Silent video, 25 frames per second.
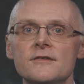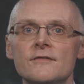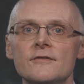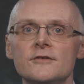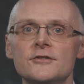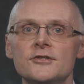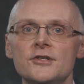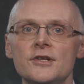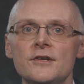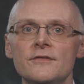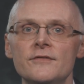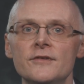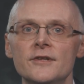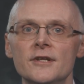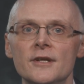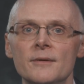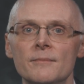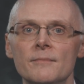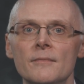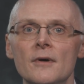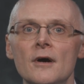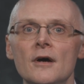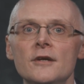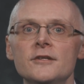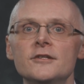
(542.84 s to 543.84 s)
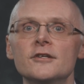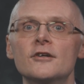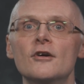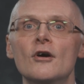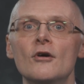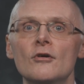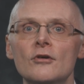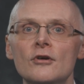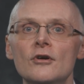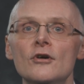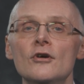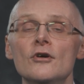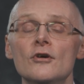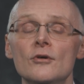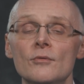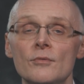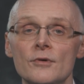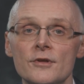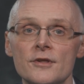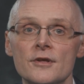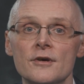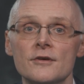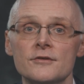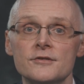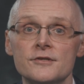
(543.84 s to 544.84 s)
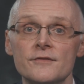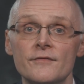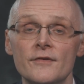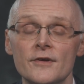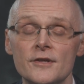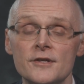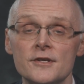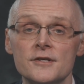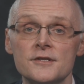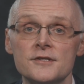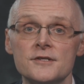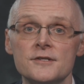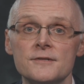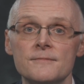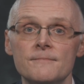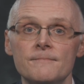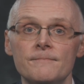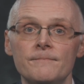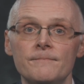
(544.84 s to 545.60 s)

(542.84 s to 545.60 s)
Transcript: of achieving them to concur with those of others.